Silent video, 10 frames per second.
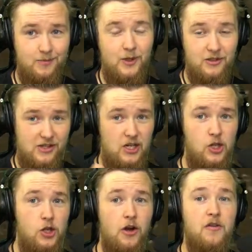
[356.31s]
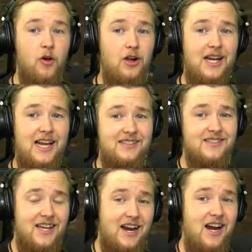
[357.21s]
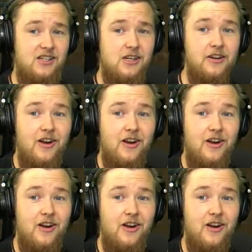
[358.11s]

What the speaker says: because a lot of other classes that are actually